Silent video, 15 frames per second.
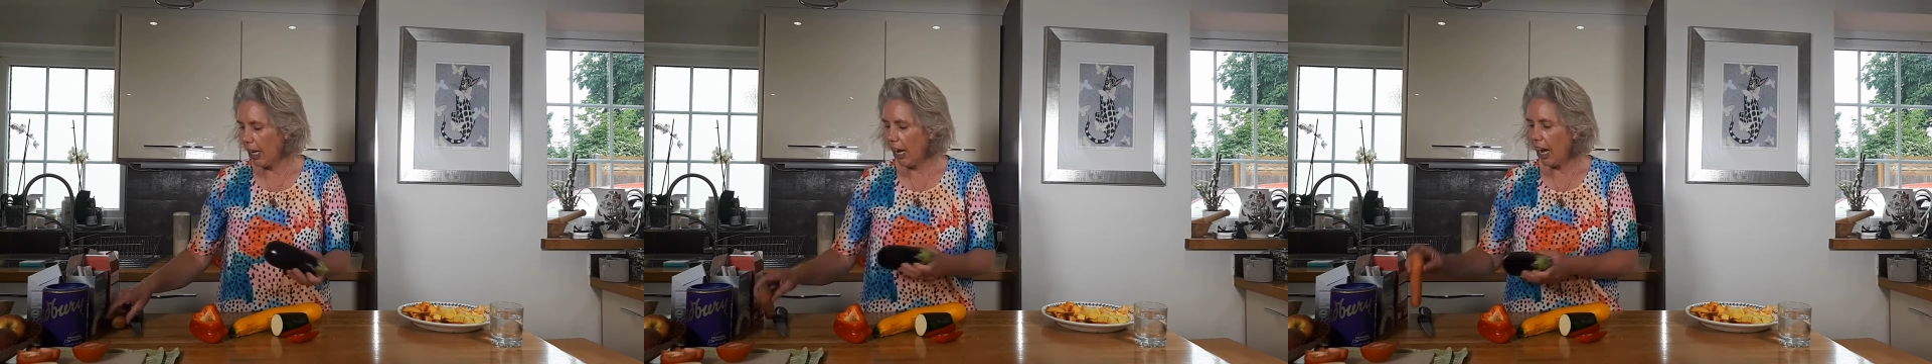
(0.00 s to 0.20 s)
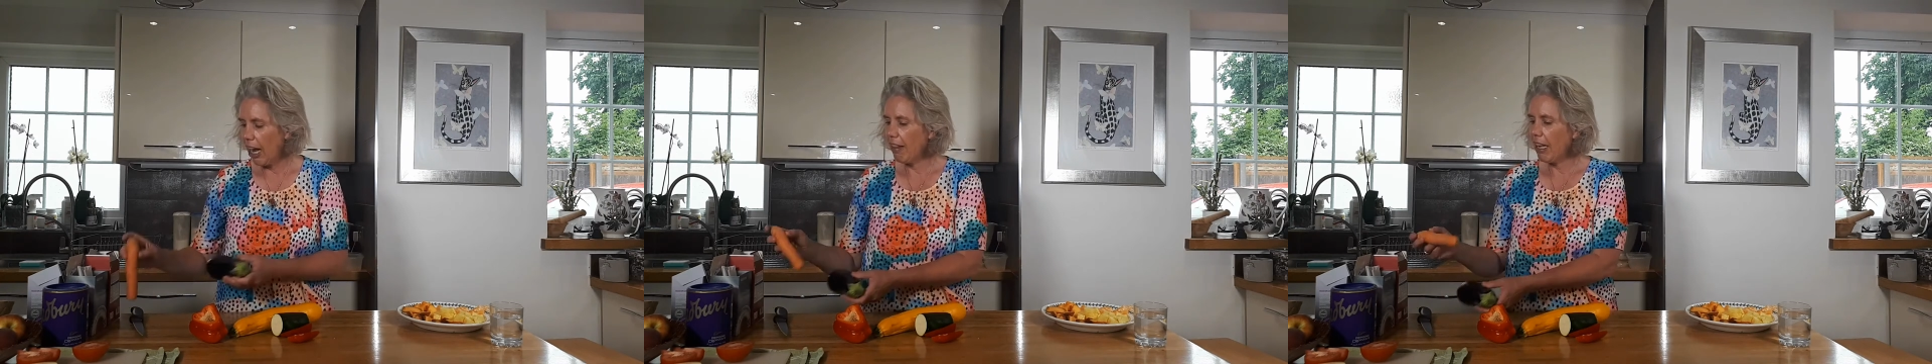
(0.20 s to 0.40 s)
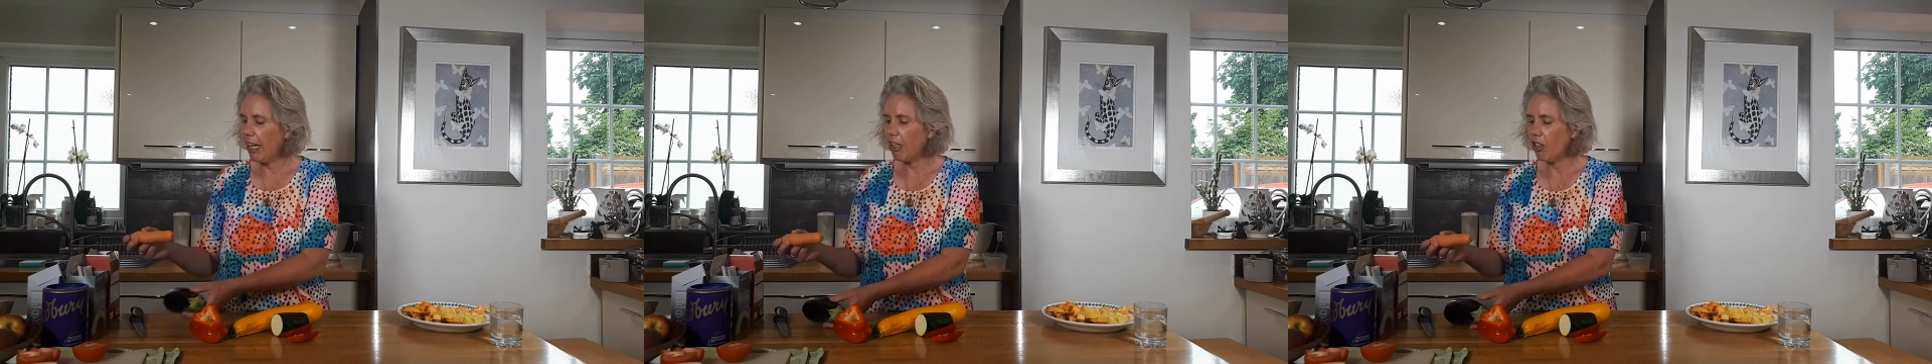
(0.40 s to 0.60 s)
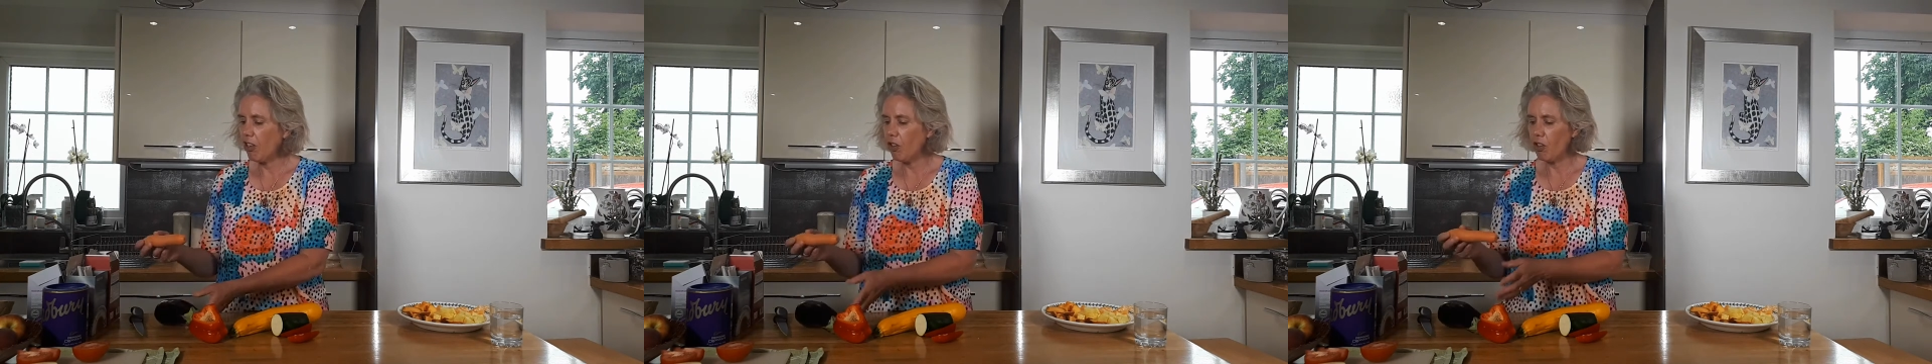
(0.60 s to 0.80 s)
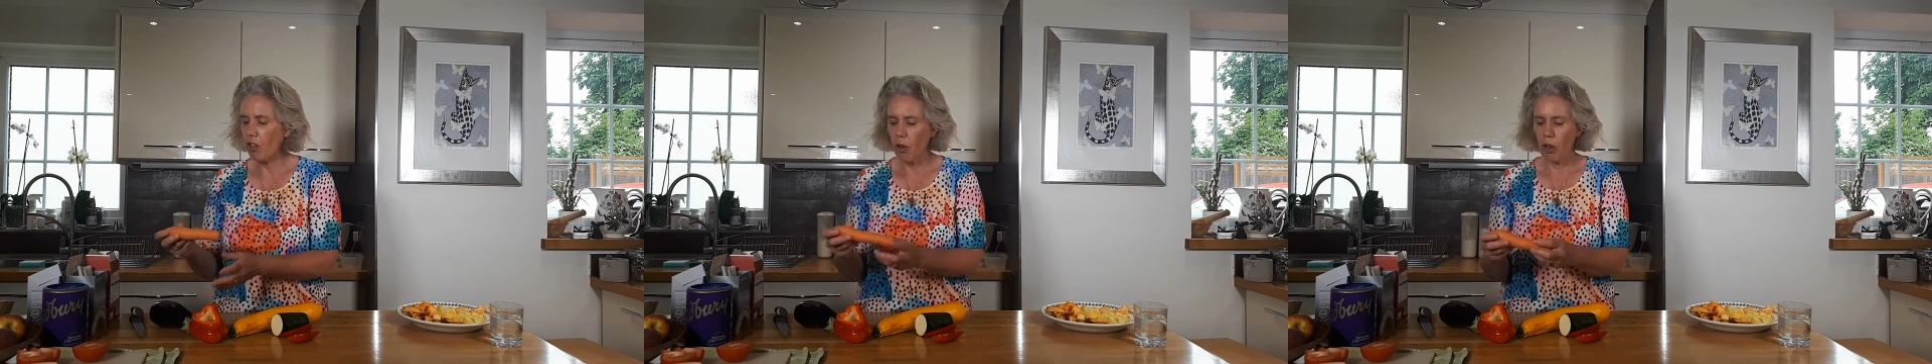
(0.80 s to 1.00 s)
And then you've
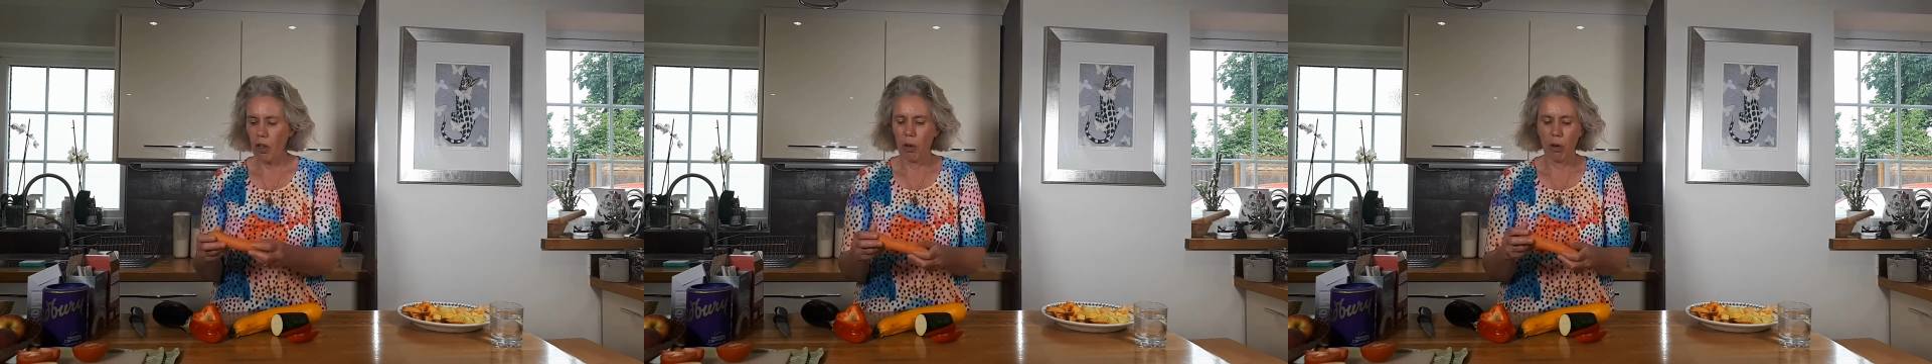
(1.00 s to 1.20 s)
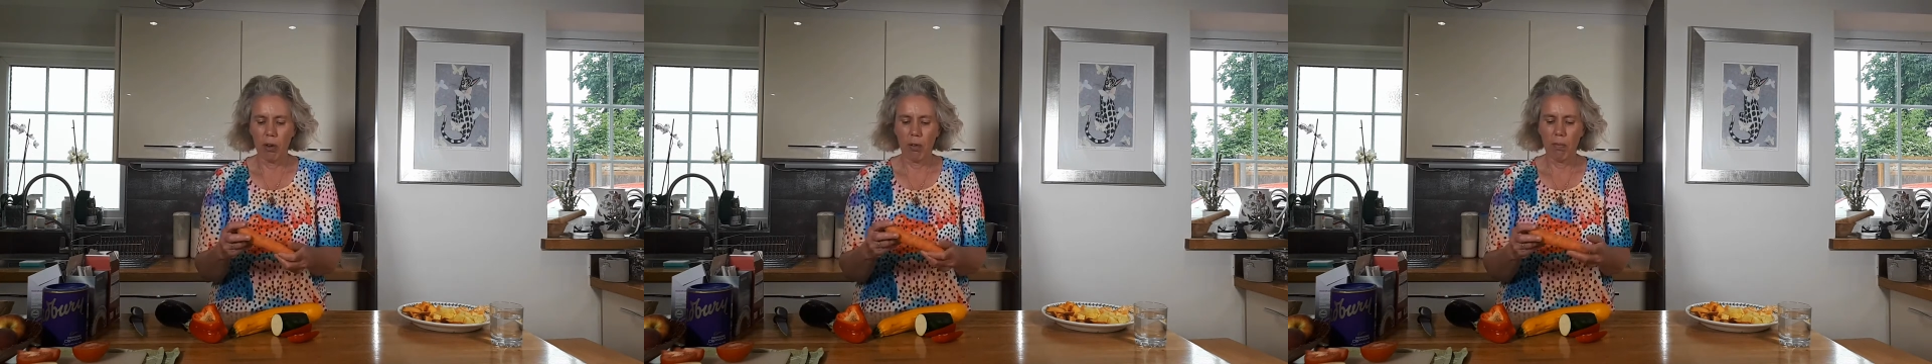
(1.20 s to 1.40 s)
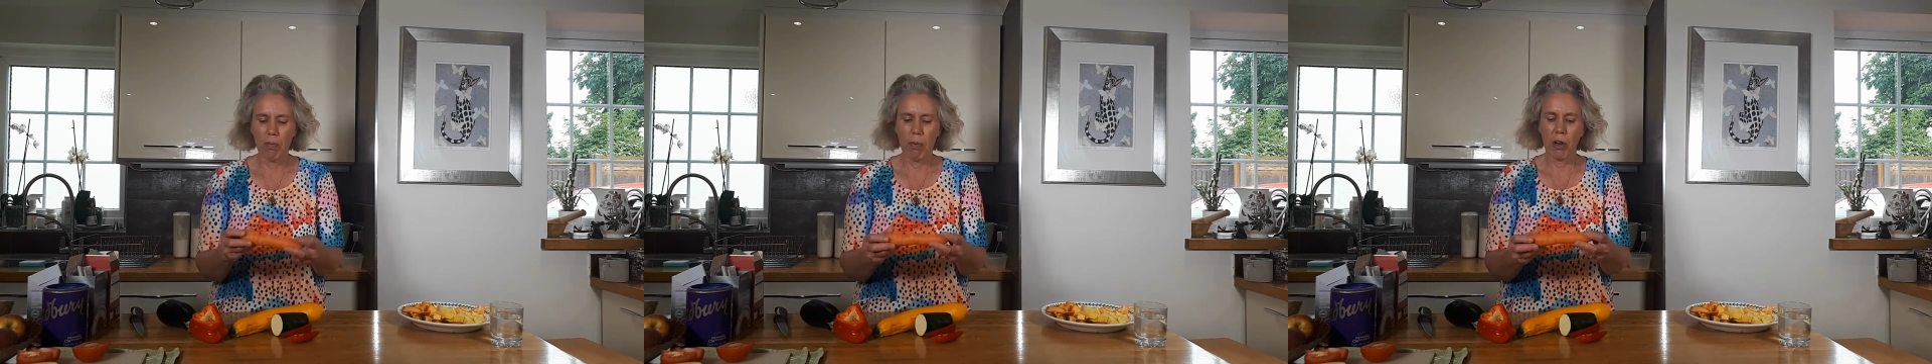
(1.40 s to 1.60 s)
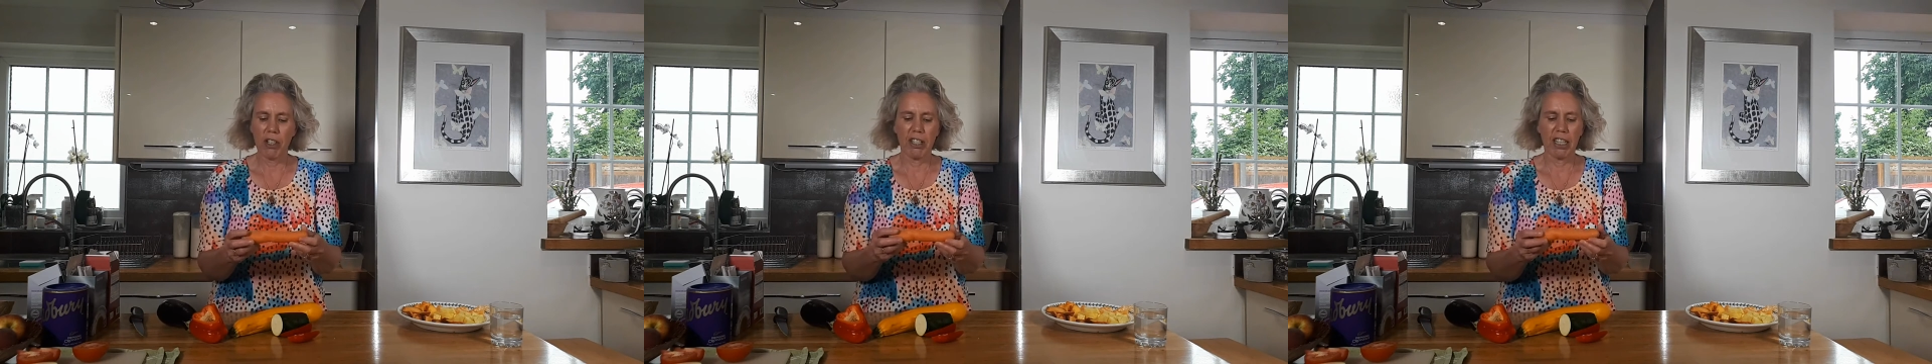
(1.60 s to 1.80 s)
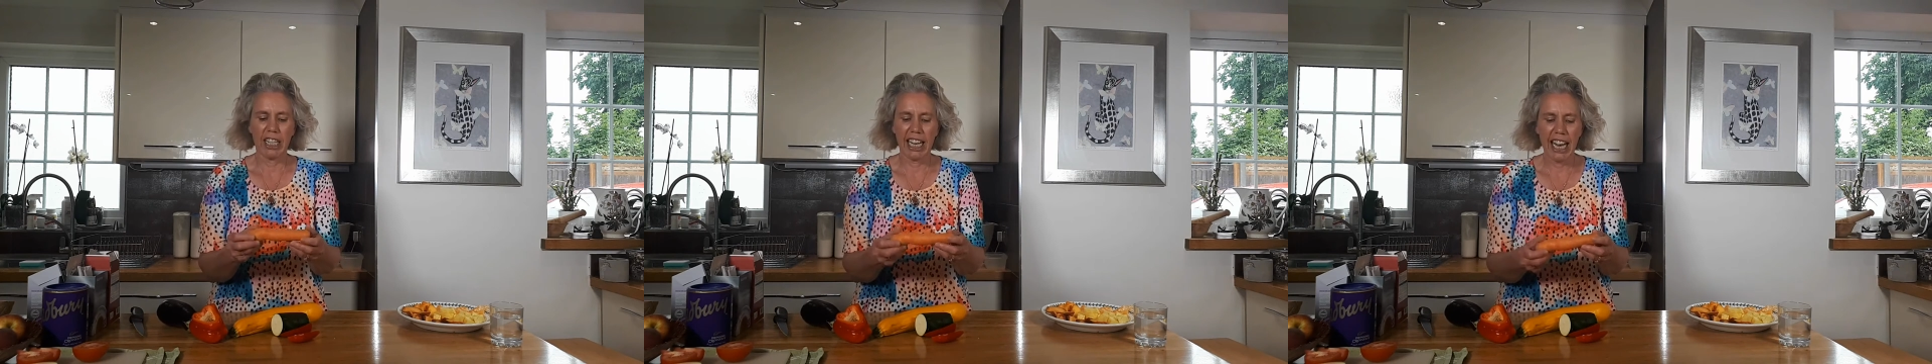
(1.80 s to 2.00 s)
just got your box
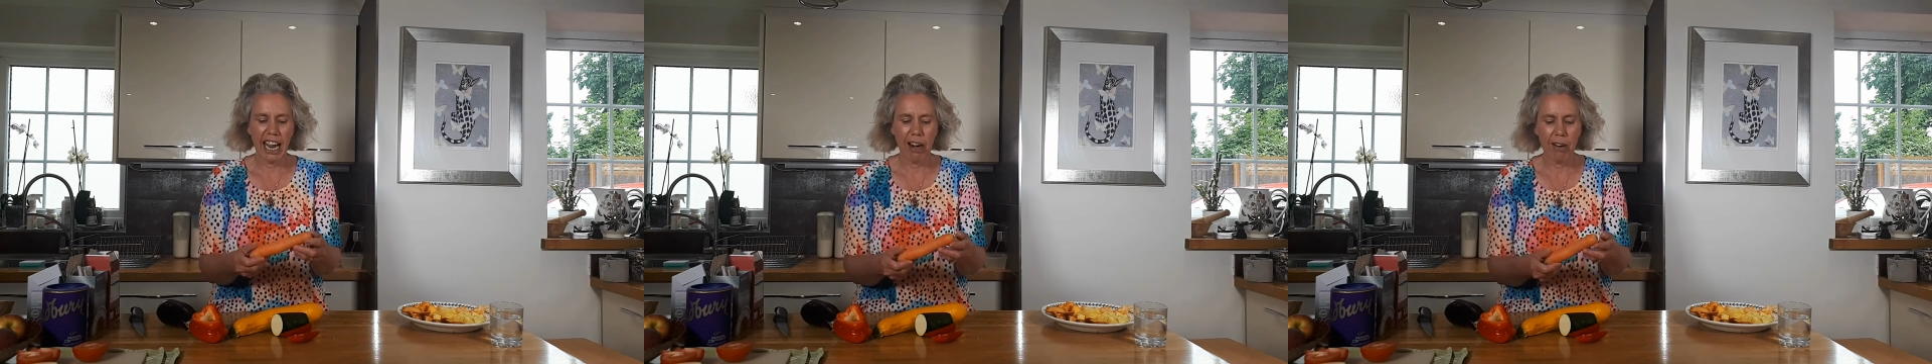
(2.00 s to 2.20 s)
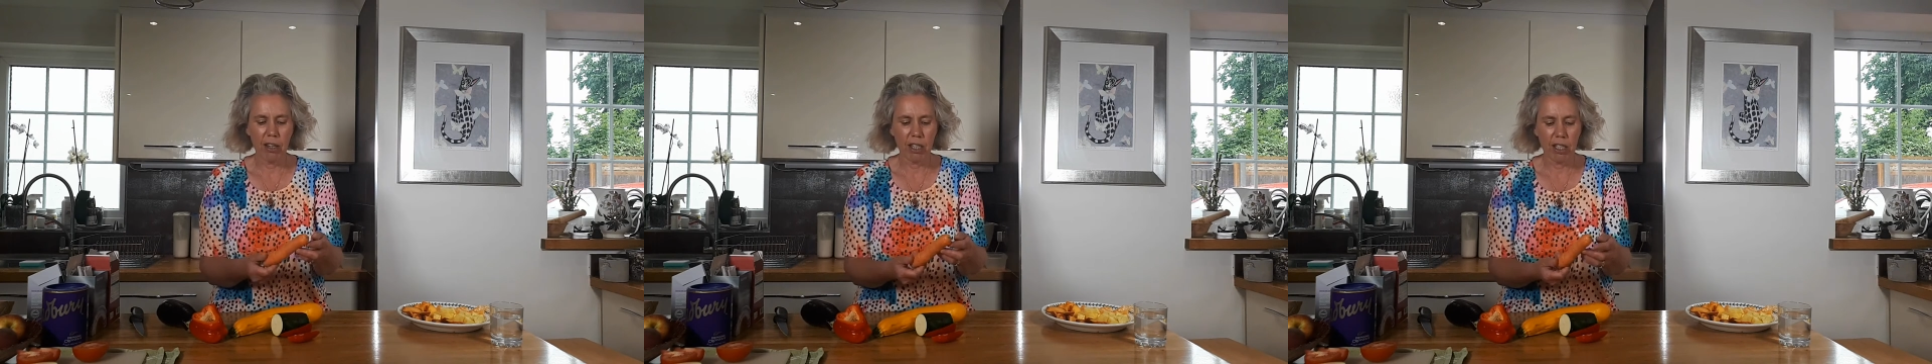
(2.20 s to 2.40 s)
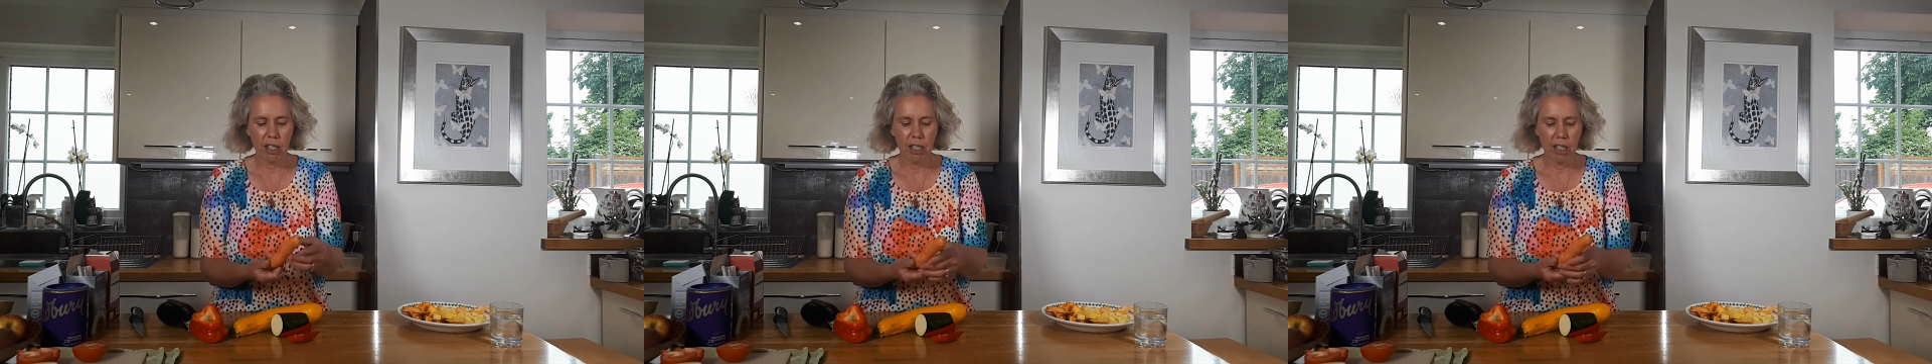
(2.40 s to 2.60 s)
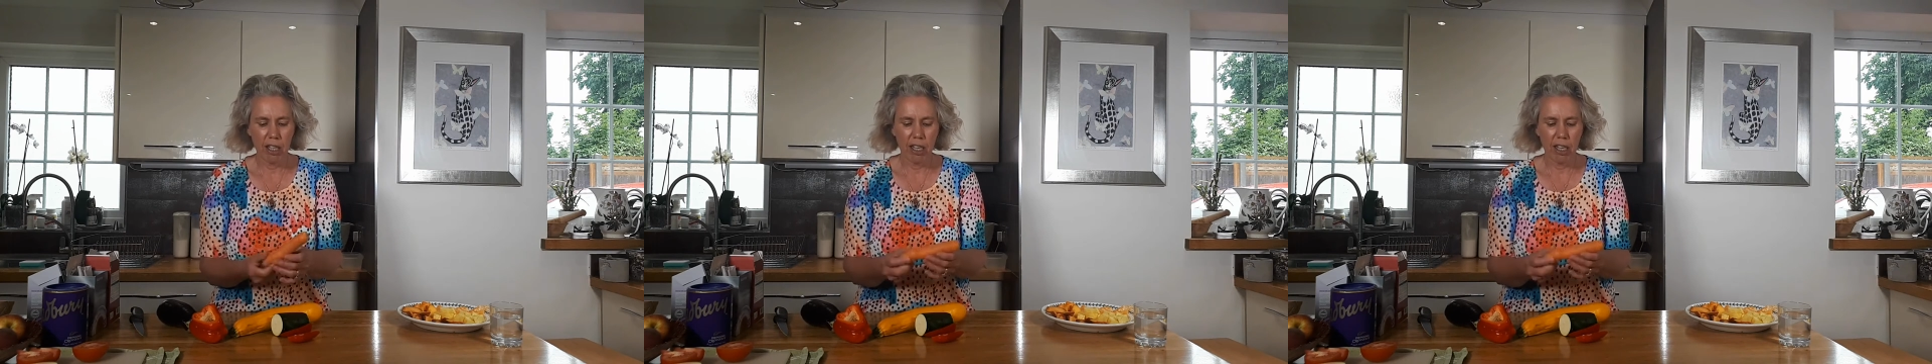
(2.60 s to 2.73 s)
under carrot.